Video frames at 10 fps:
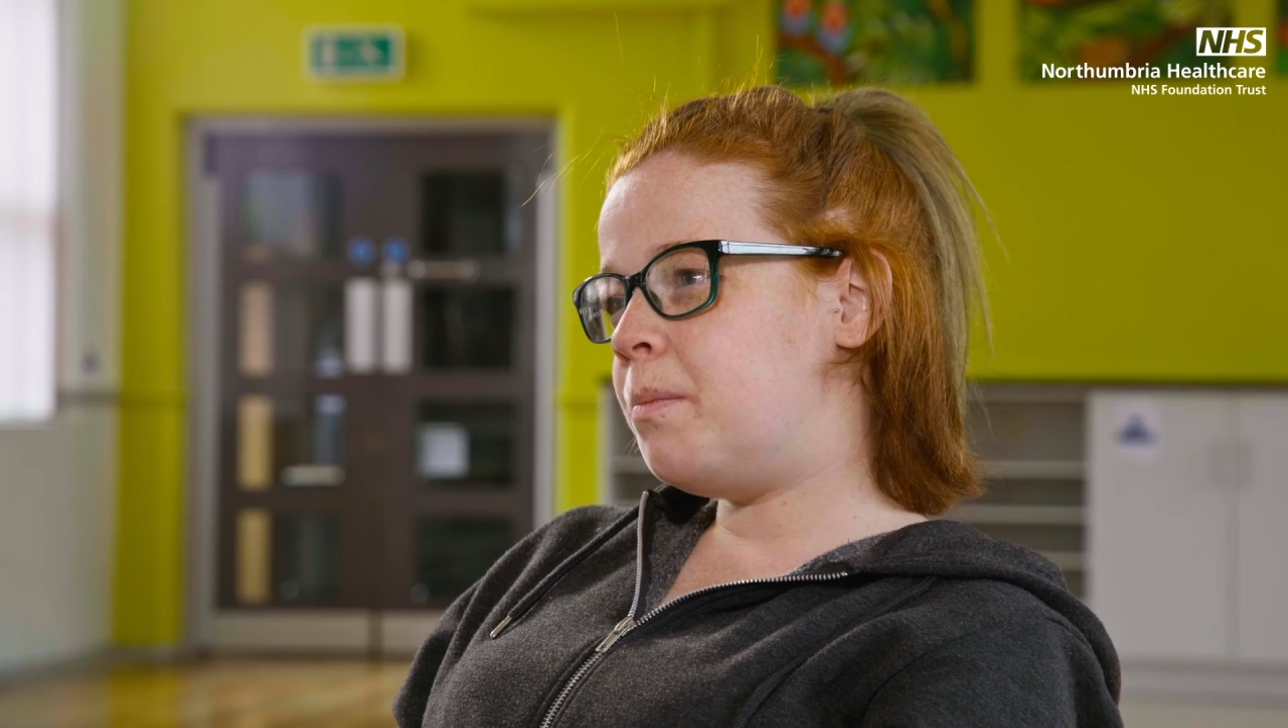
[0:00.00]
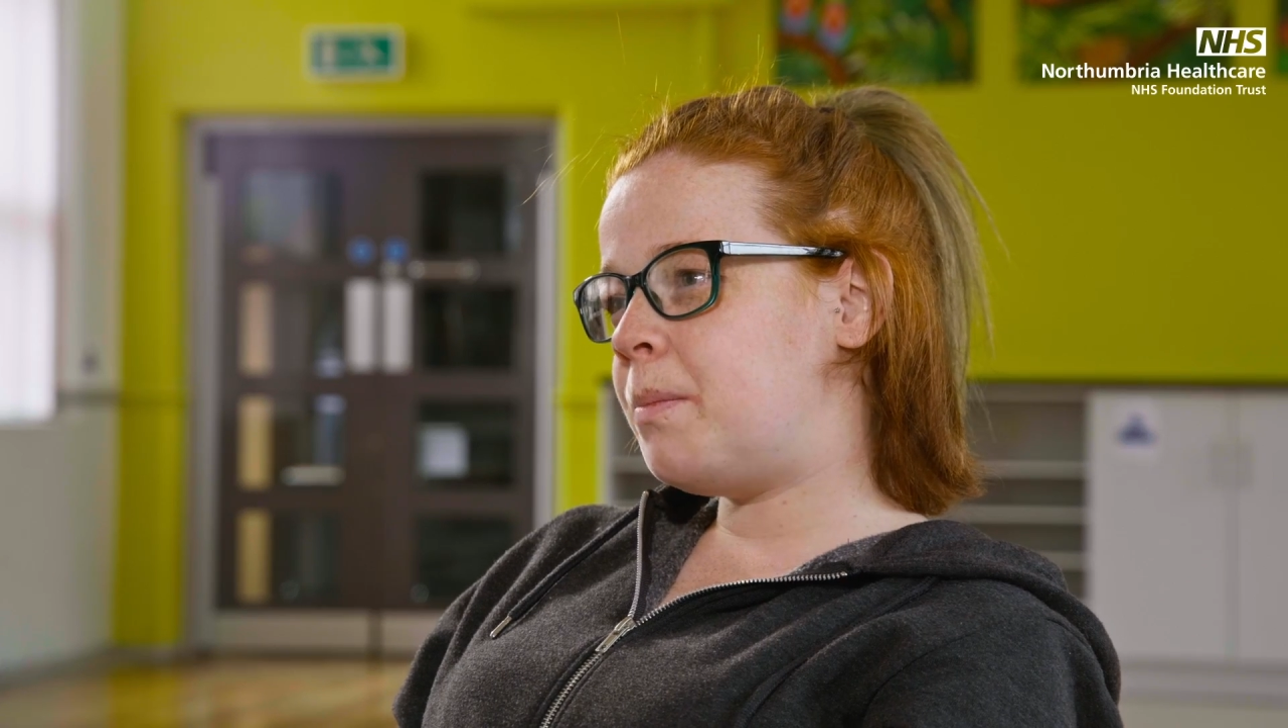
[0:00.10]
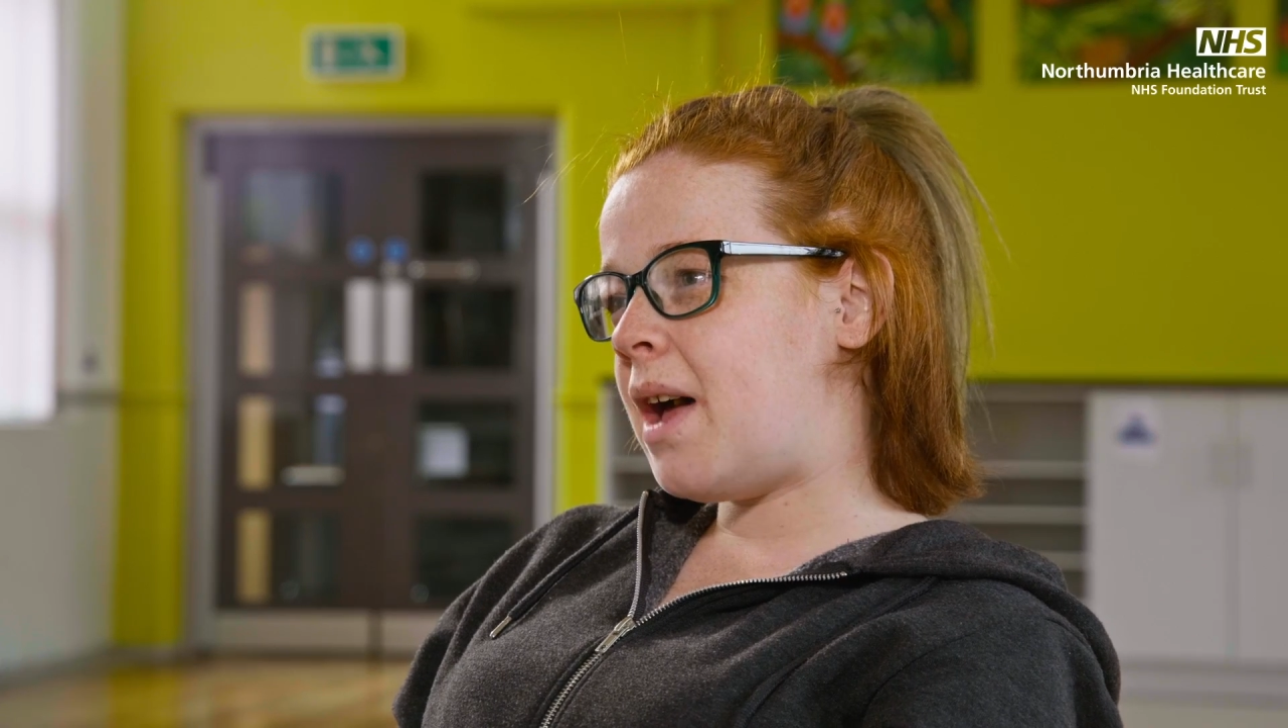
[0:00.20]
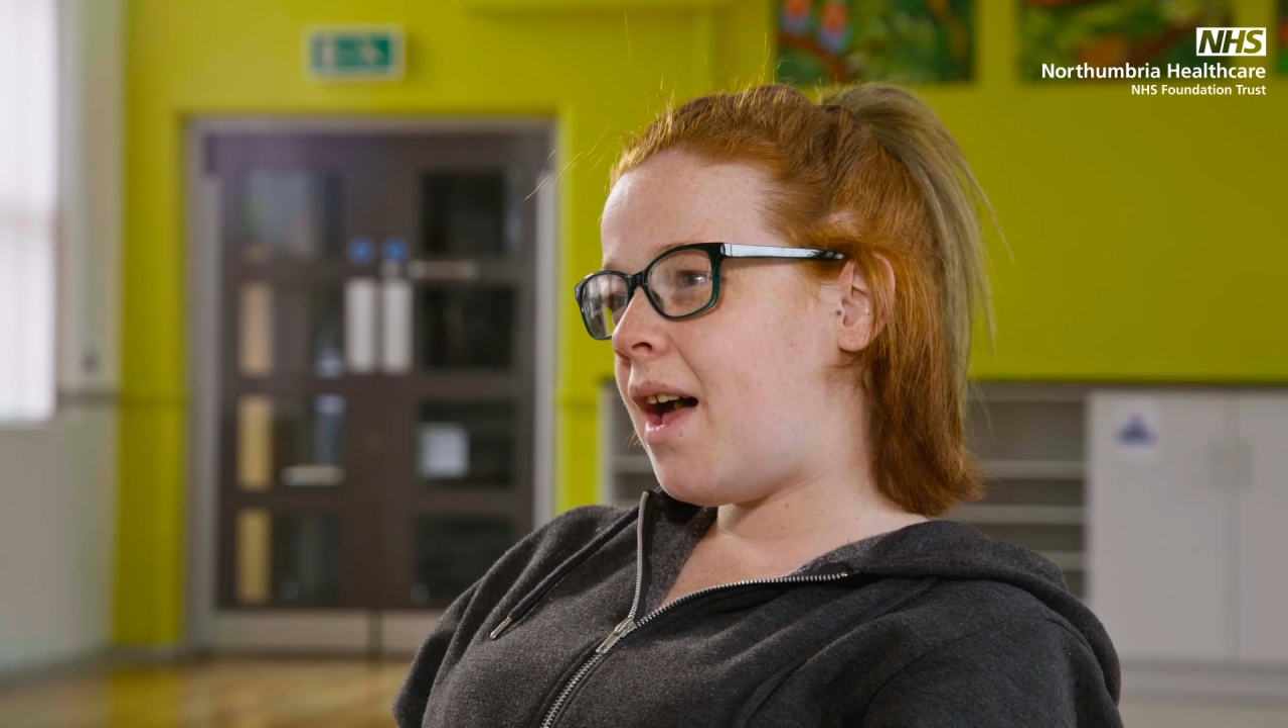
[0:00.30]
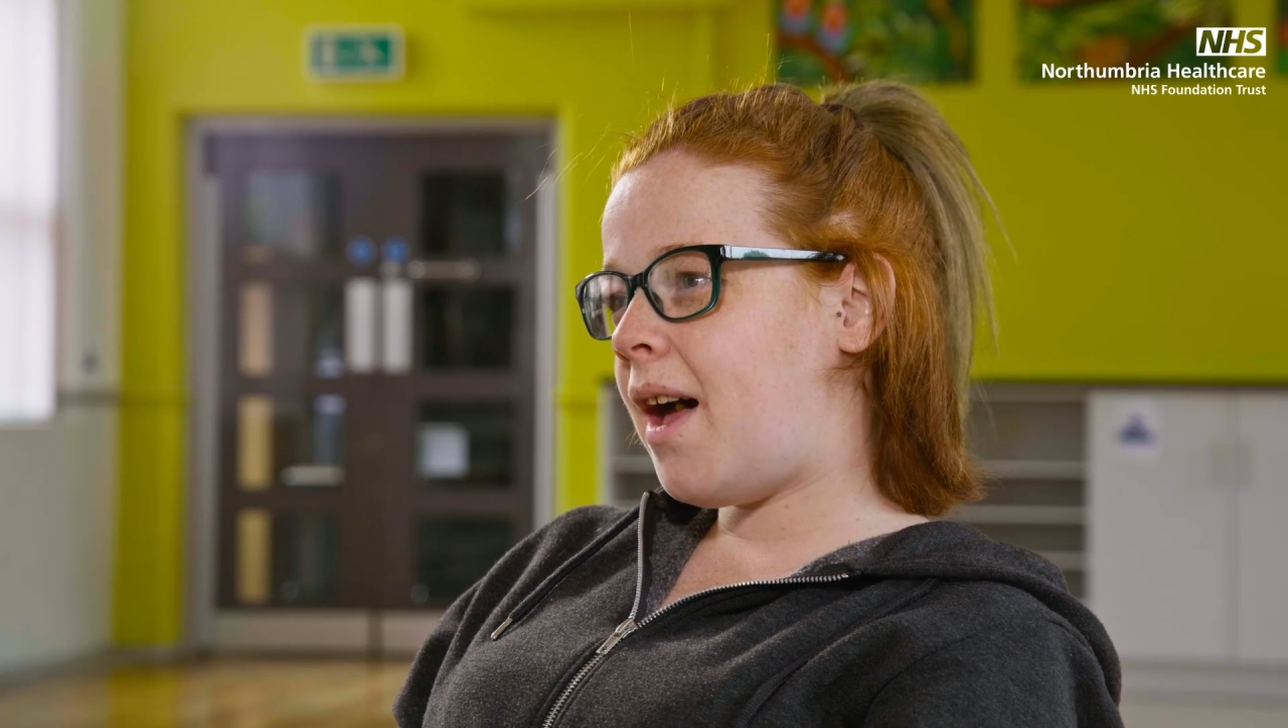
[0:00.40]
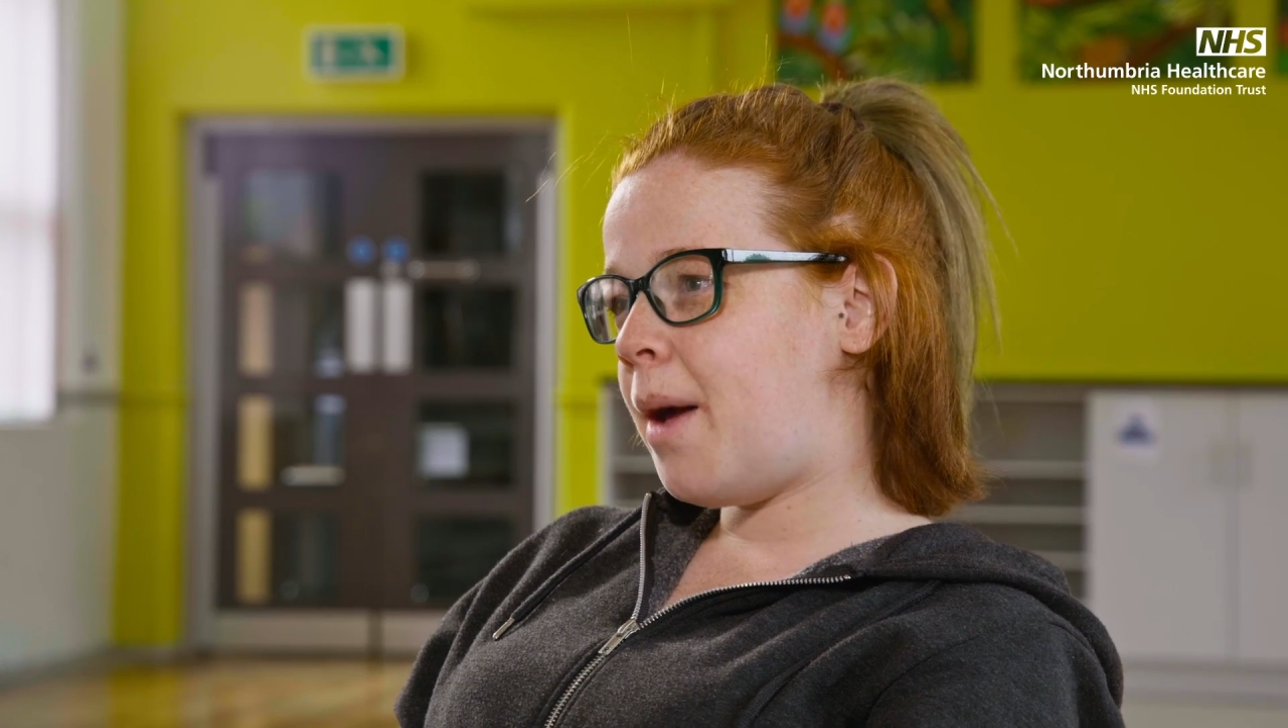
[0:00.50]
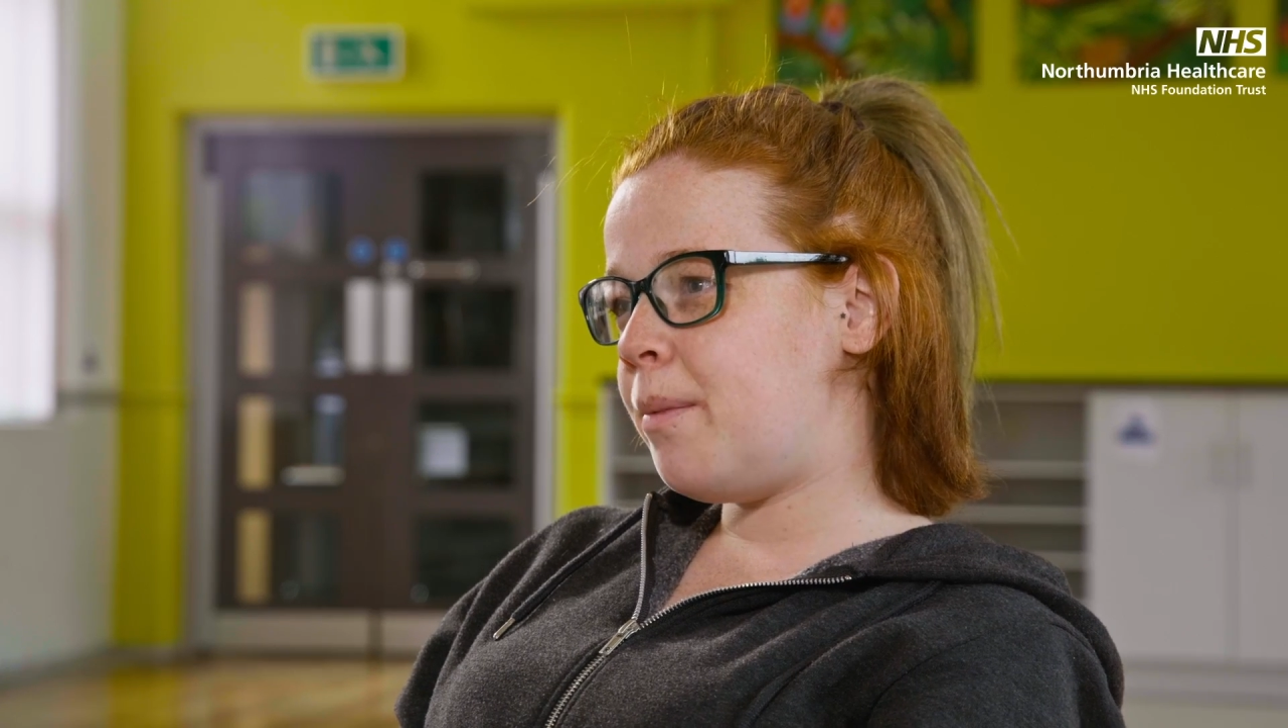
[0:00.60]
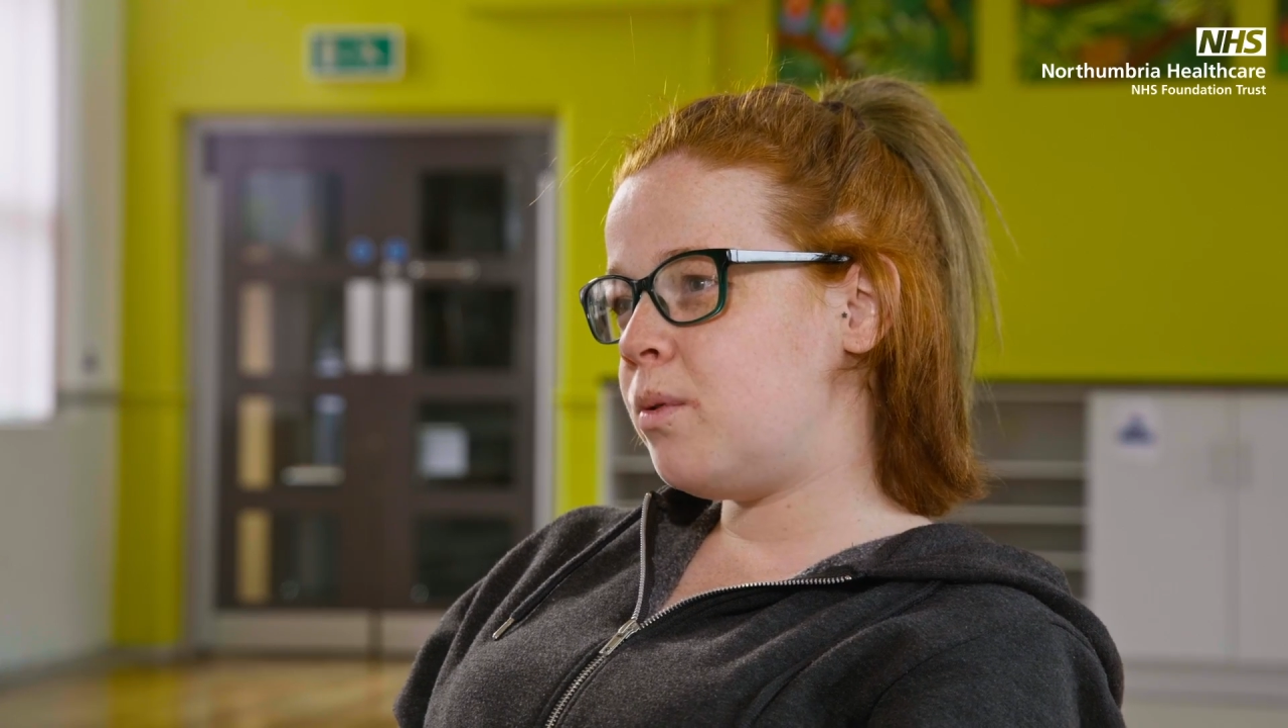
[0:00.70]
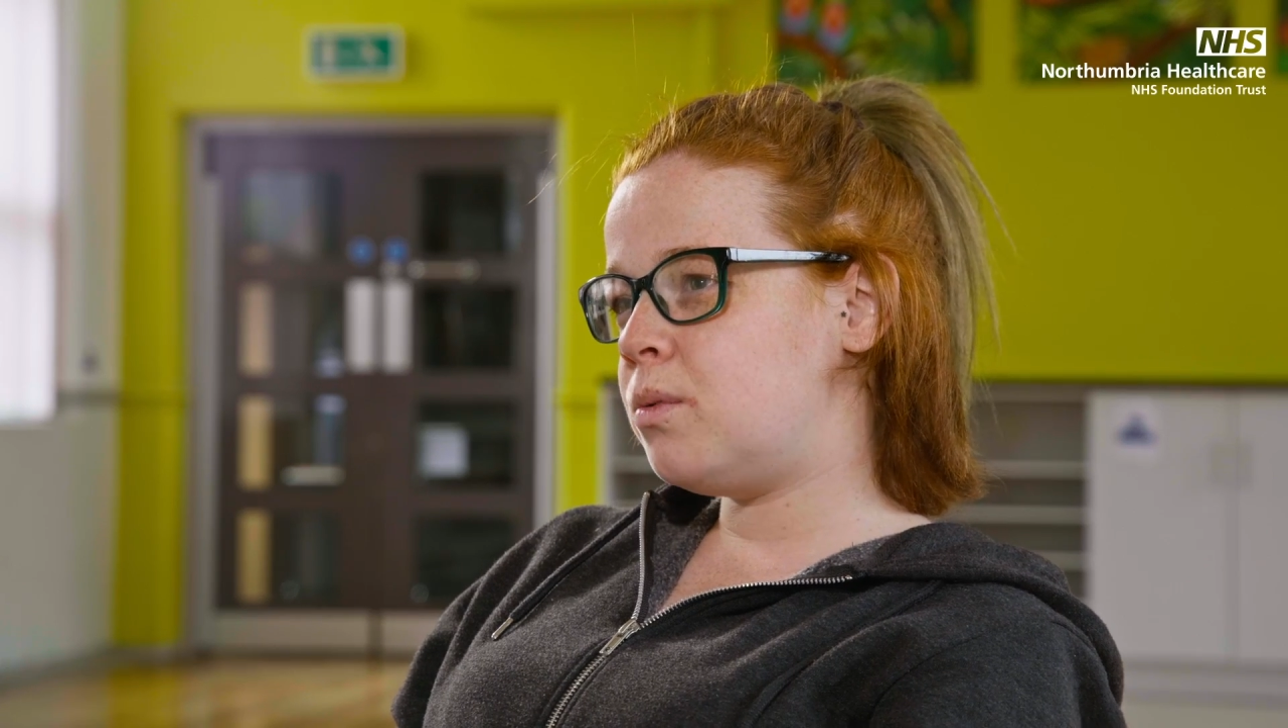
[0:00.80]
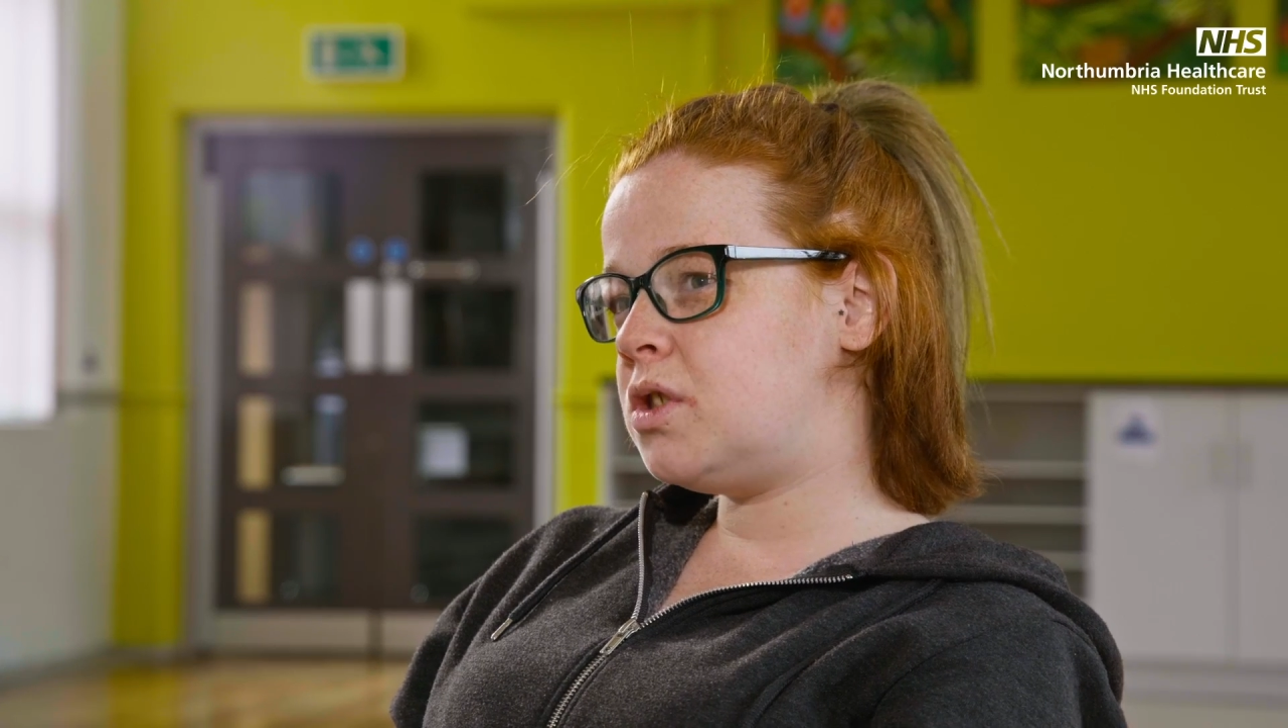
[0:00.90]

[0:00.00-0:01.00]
my habit